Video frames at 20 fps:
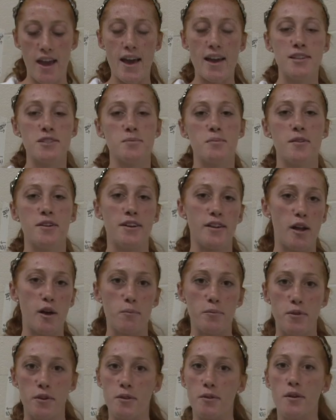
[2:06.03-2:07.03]
aspirin, and
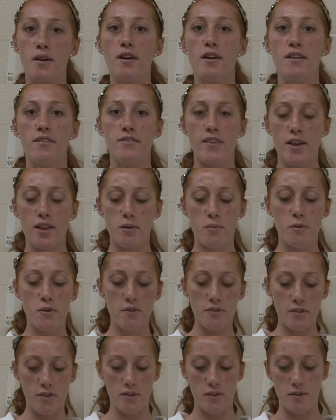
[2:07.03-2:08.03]
albuterol available
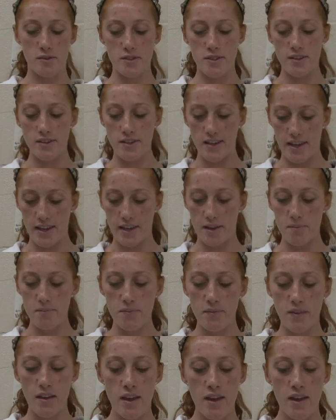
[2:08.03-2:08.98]
for those who need,